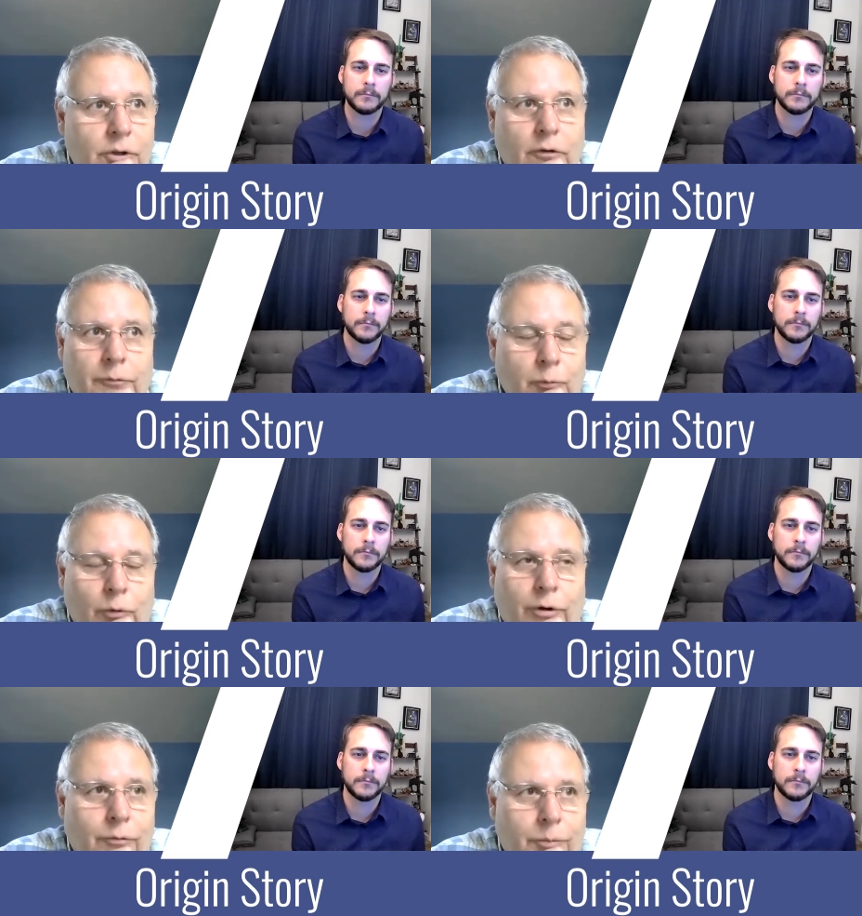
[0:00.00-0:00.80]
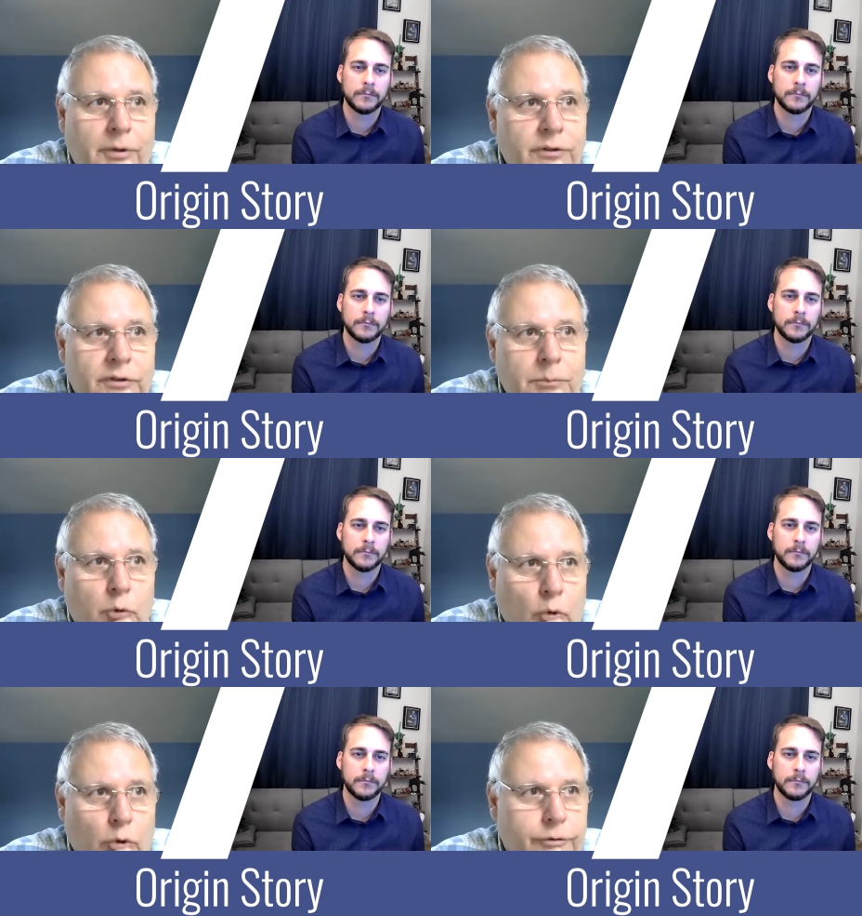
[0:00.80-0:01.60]
Speaker 1: You know, I've been working with P C
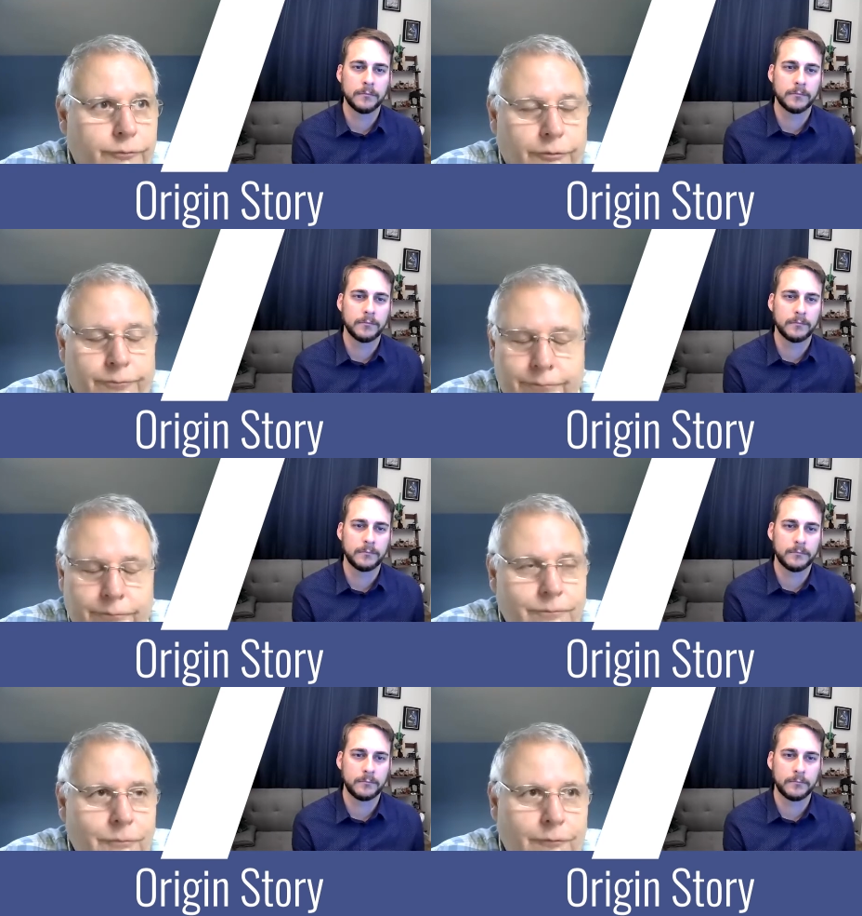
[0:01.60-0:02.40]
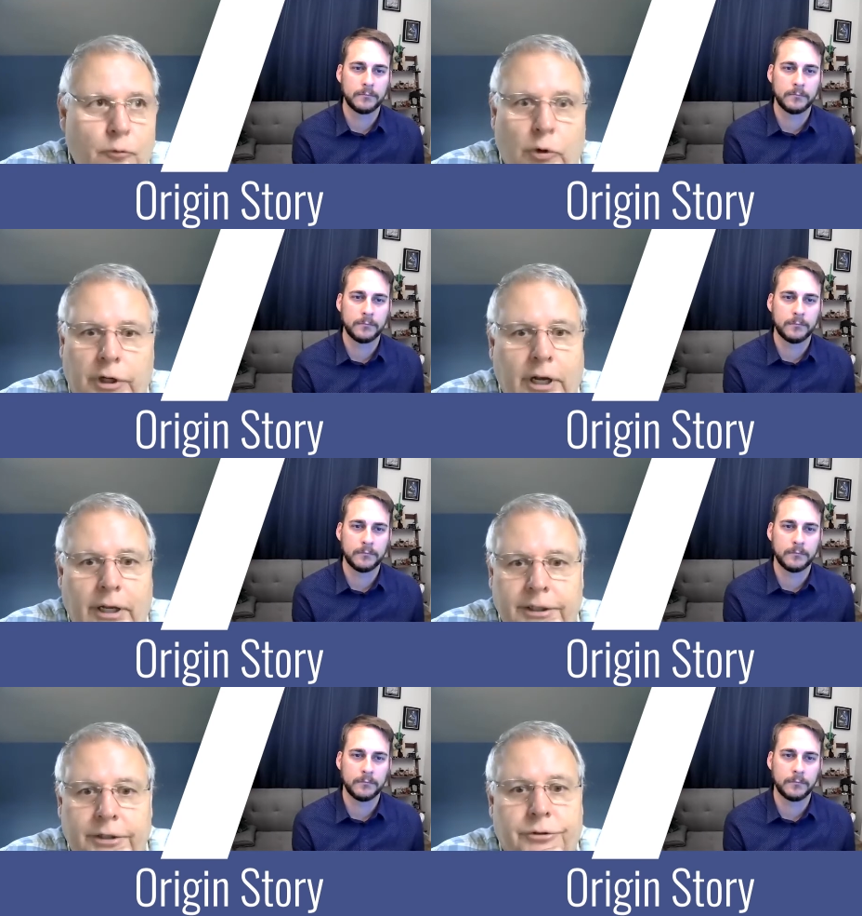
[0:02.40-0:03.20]
boards for forty
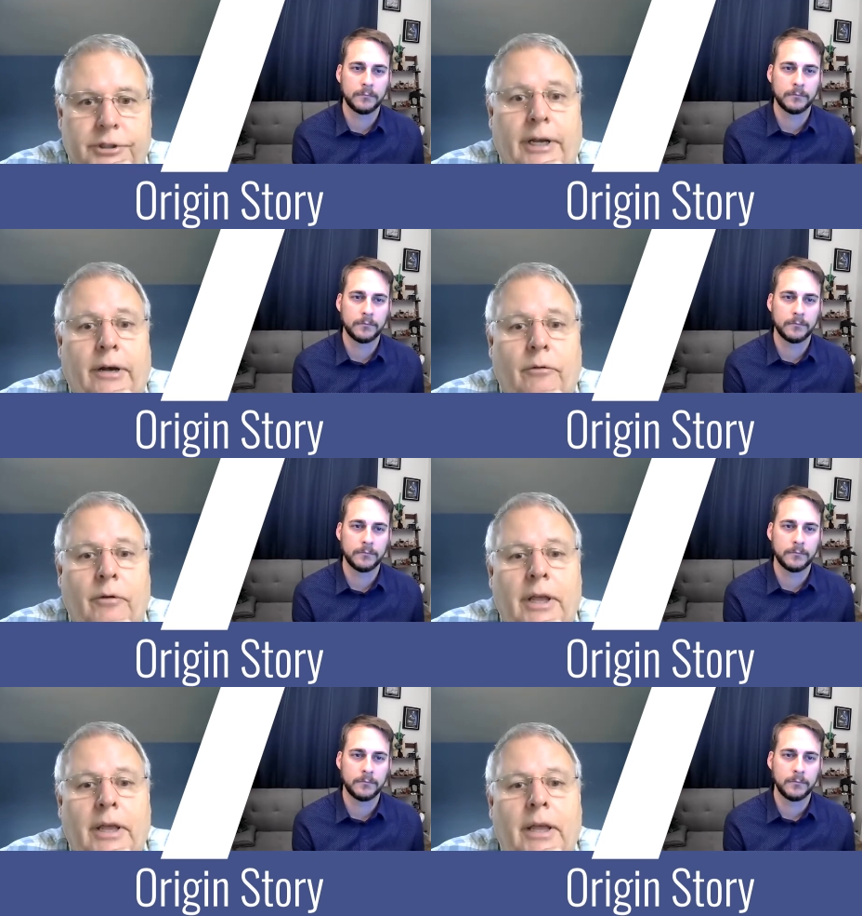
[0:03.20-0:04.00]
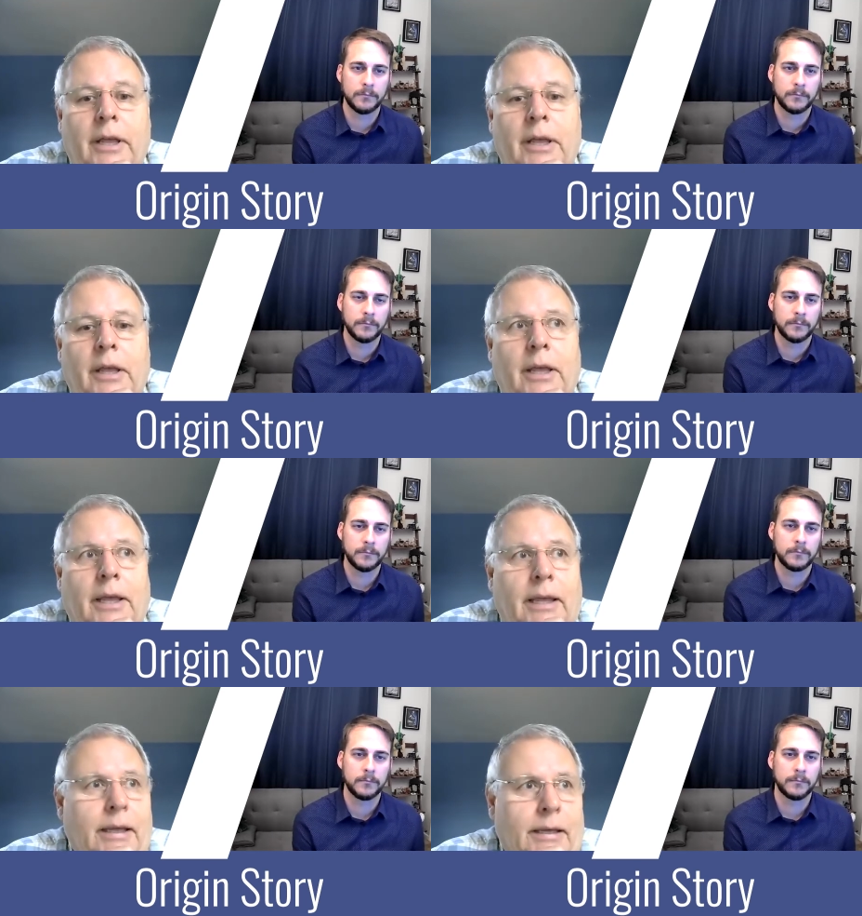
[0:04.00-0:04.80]
odd years now,
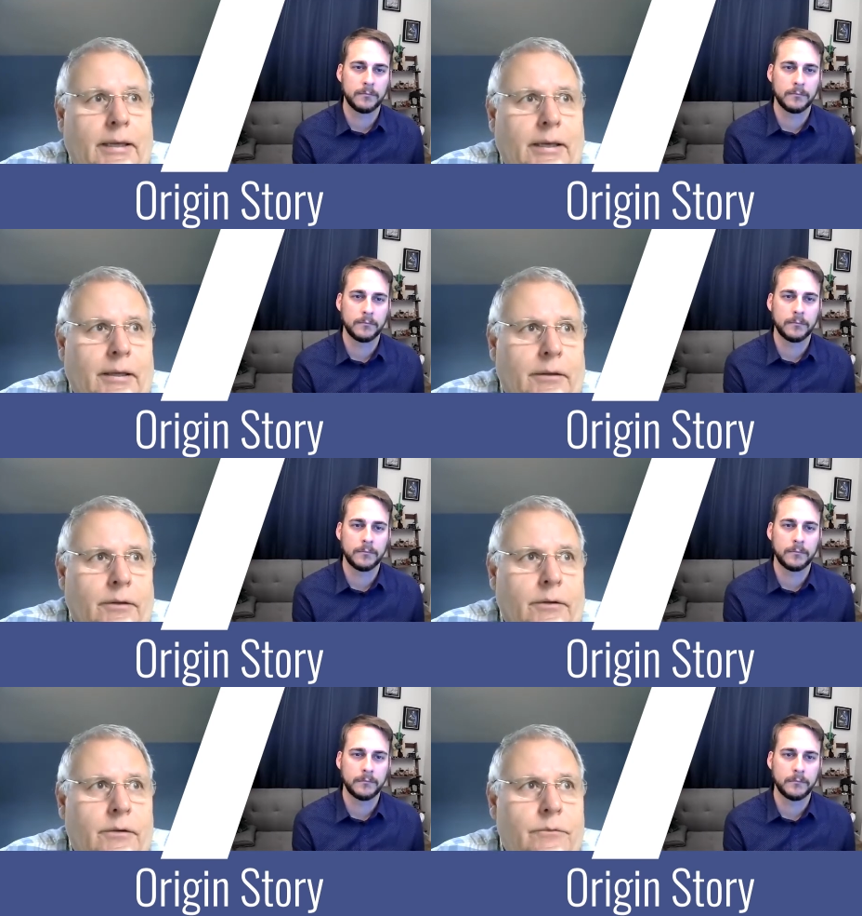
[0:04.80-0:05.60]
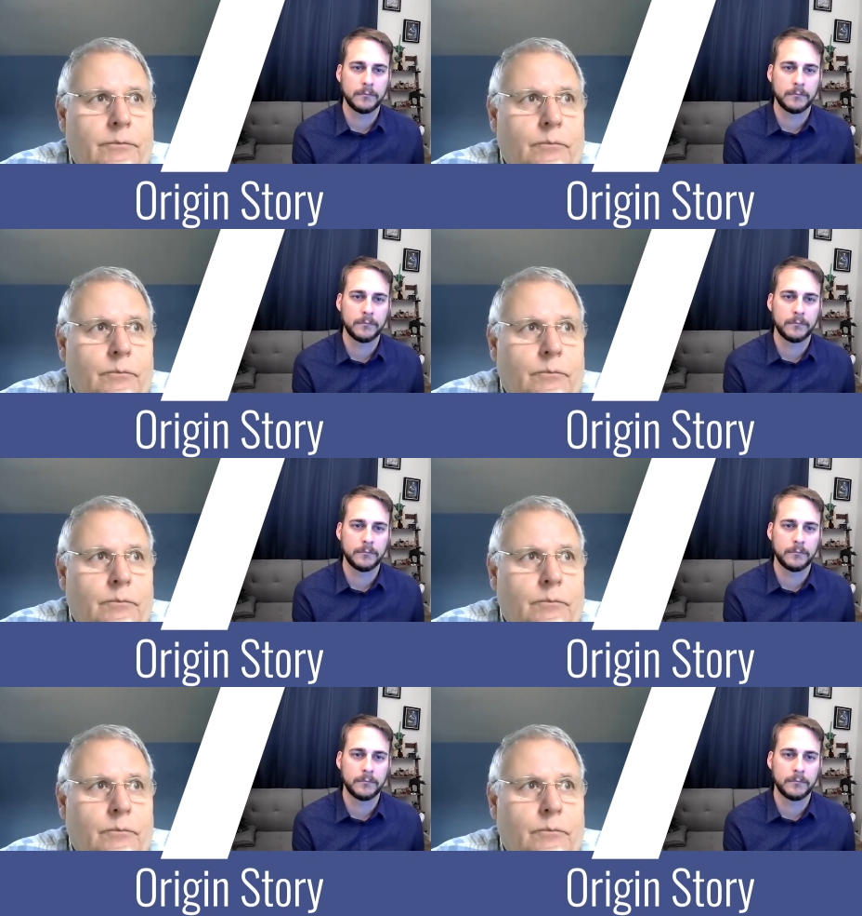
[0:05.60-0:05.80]
and